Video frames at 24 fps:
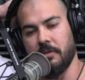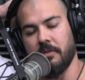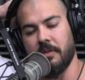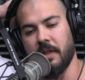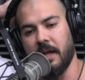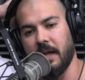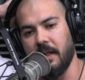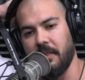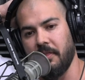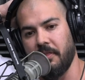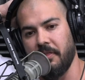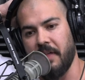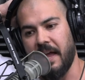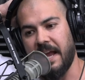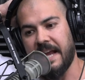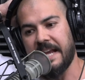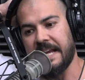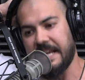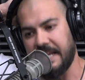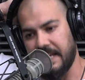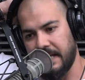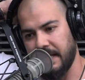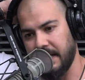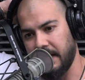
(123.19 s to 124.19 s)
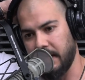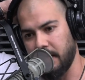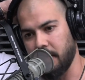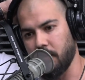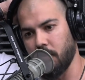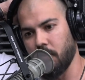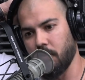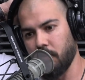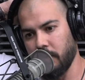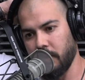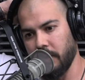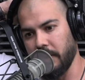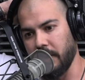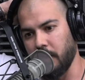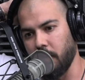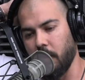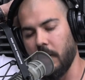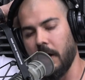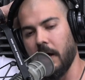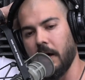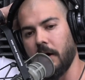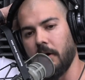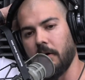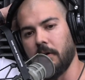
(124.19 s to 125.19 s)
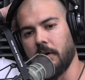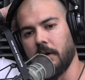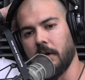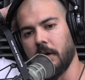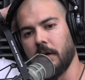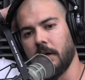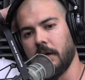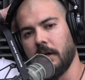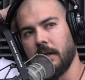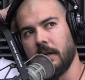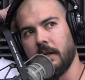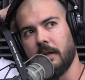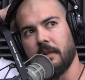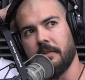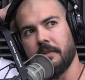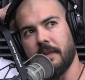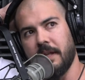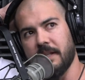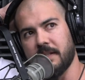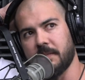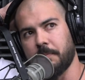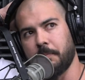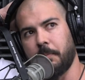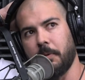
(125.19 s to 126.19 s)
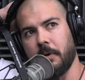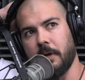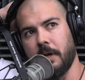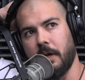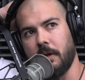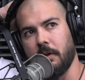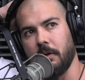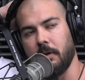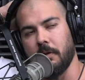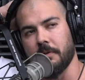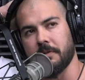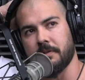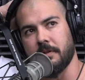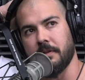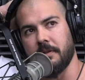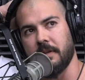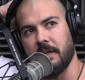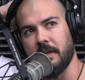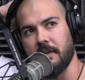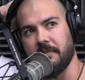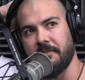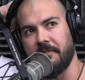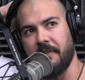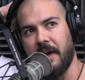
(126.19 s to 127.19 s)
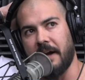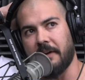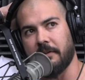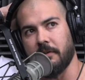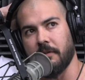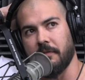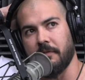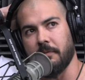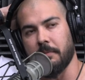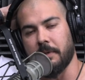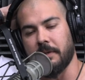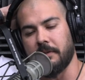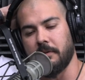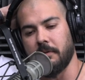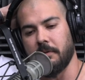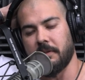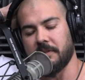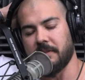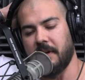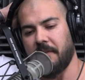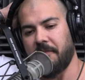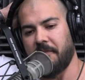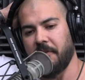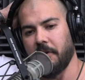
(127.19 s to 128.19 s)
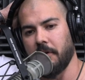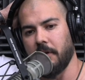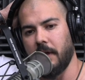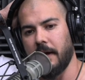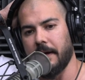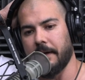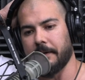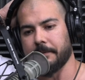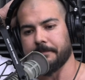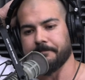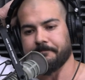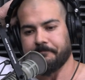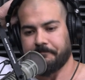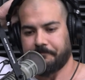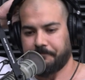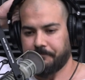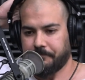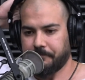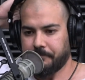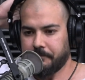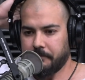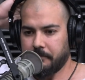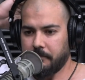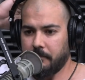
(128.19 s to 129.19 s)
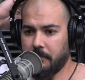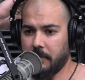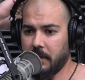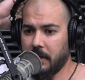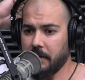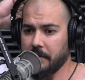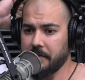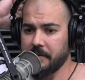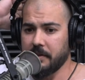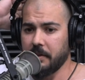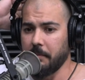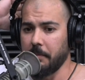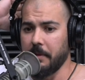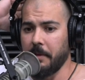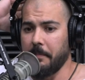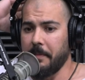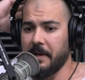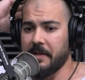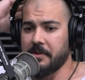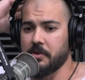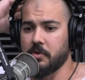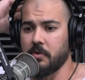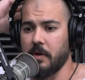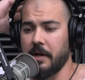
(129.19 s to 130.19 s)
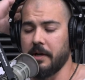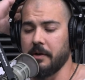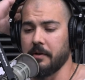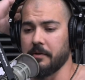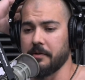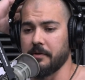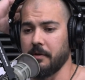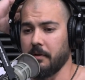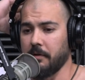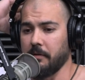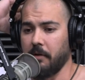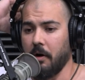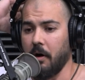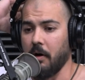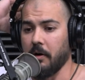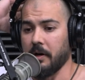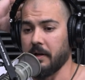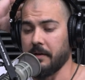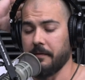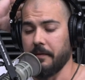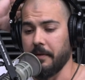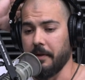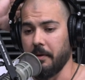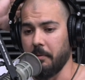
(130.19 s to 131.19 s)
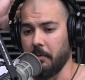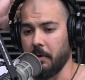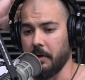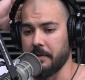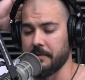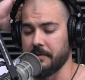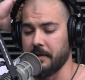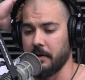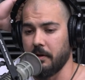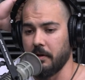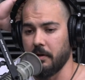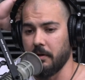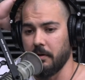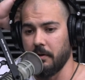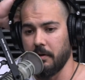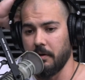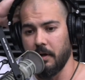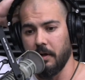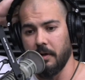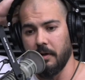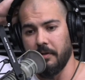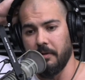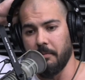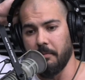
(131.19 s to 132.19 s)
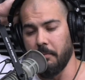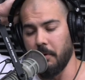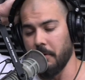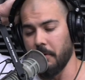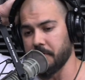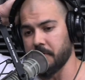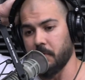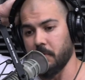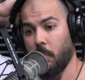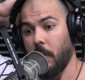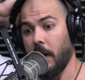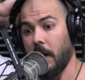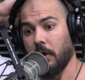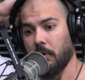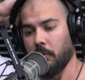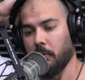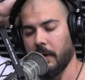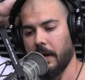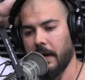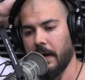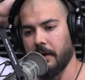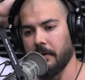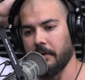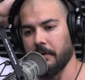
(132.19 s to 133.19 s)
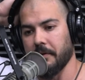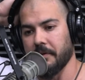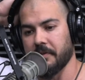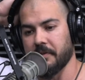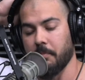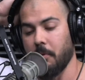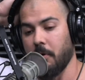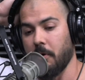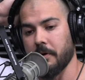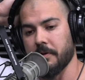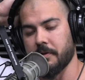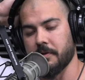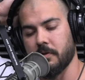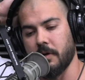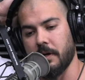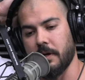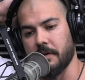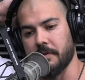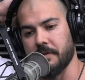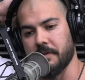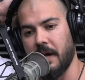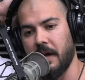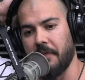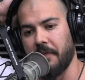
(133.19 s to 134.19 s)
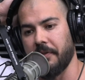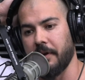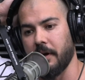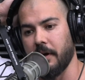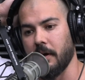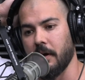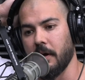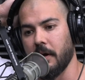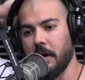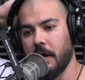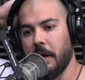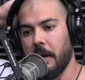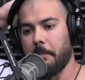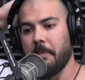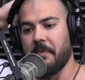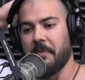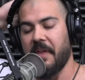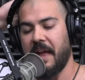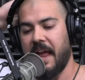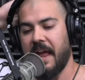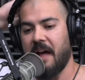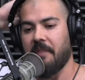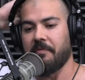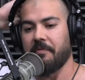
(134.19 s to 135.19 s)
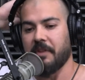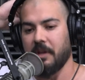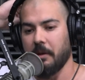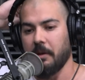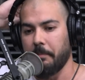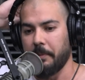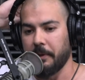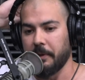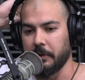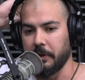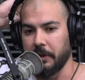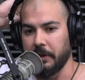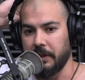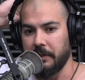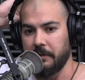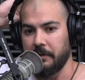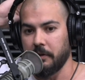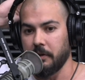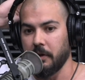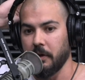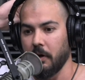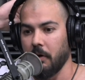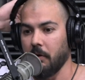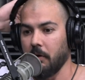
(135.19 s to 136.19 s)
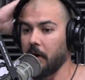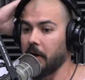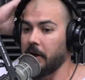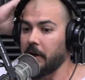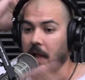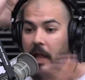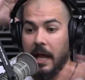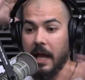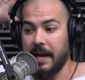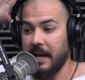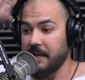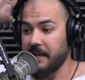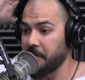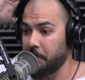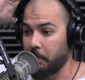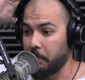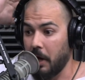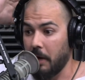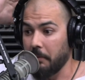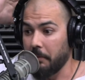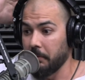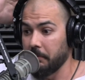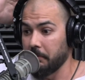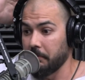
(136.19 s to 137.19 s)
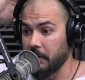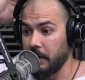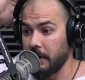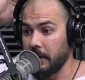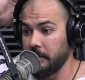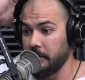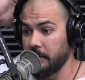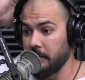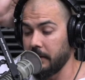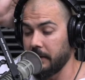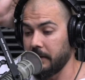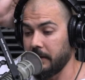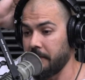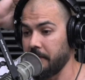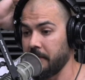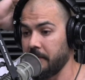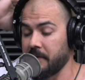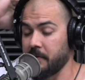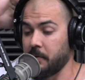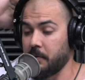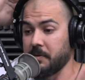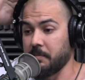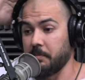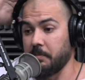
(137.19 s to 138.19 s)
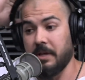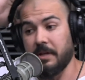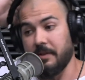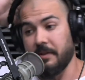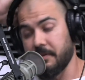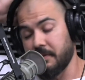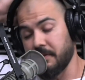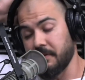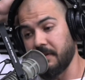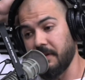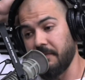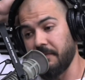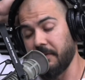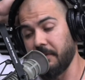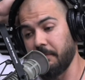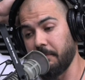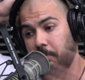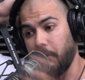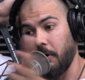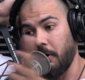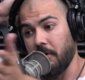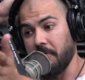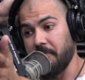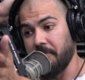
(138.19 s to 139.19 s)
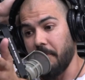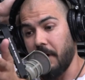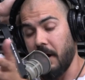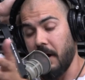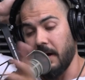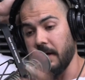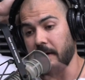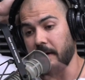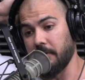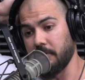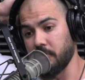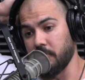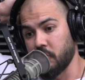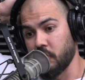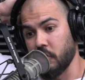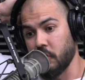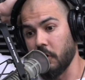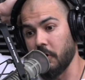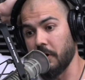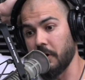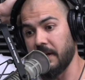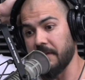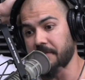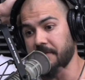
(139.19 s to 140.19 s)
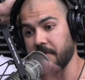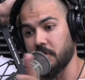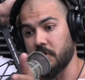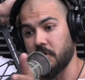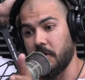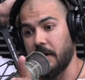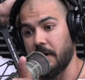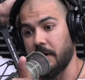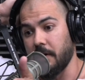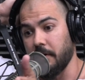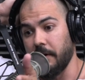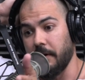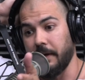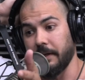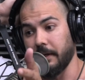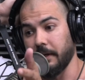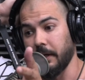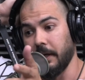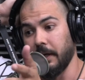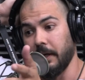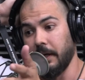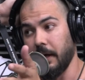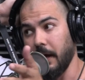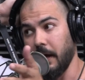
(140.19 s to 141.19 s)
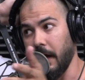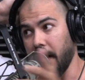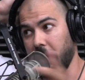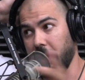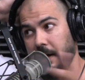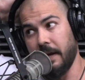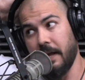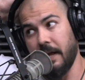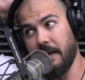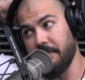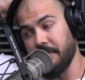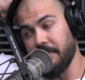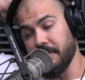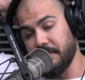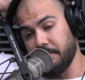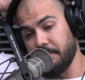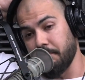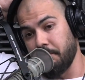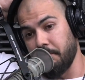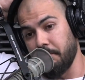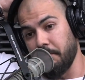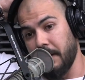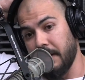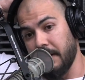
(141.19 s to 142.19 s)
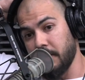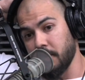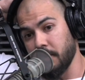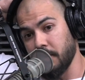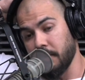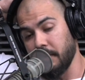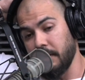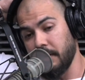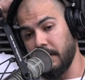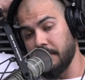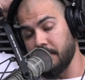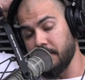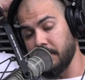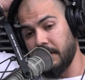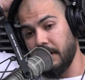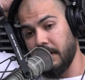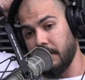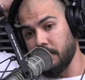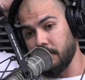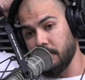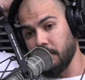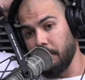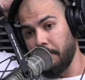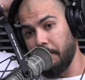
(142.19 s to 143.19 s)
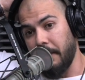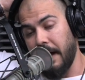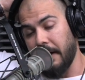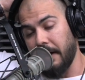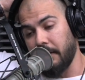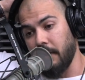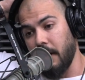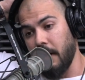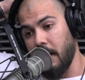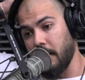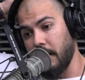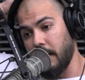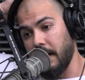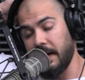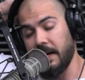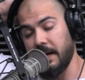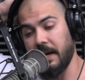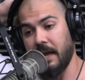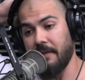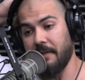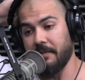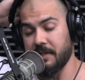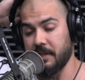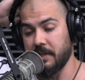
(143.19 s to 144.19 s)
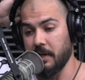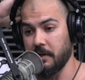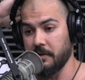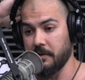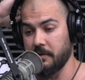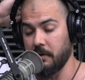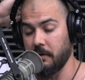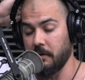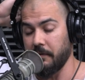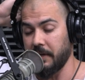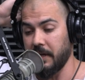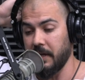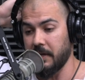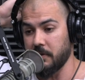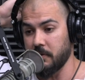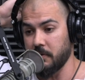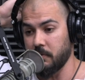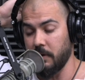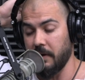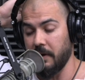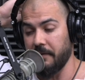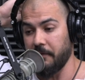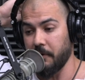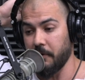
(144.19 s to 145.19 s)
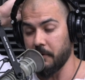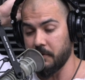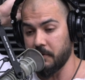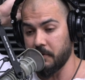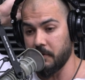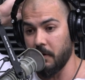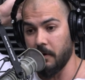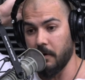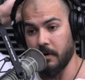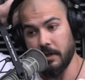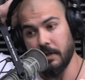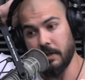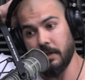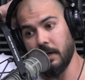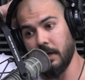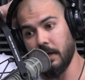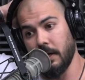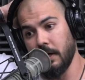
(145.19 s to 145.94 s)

that they need really well, that's pretty close to the it factor for me too. Because I feel like some of the best trainers aren't, aren't even the ones that are uh, the most well read or the smartest trainers out there no. but they have the ability to go a client has a problem right like and this was me this was definitely part of my journey as a trainer like i didn't have this major educational background i didn't have a ton of certifications when i first started